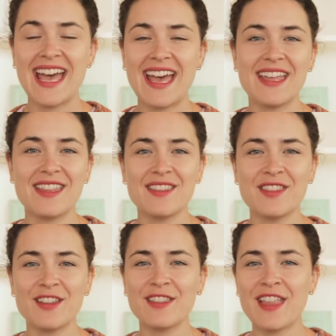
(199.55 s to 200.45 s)
And
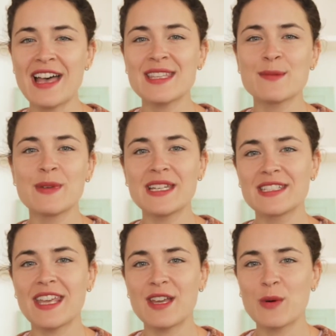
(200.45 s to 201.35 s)
the last big
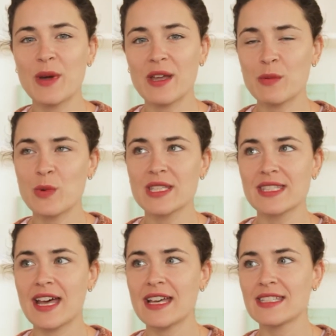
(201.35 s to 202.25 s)
takeaway was
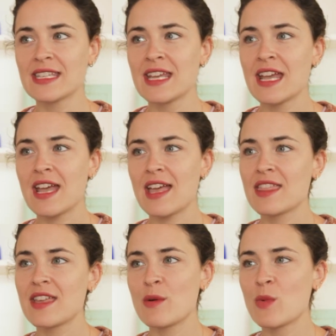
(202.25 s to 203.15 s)
that
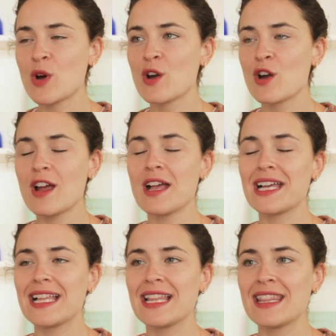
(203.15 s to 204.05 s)
there were
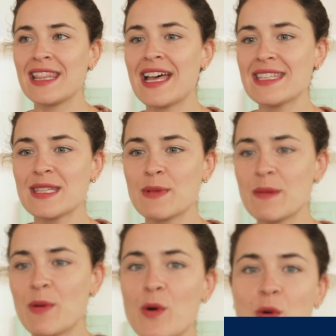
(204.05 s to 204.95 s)
less
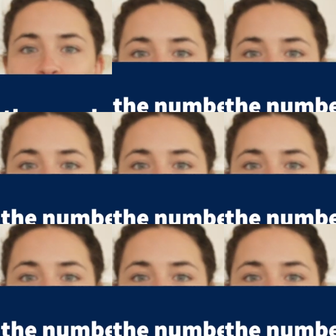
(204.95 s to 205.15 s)
people who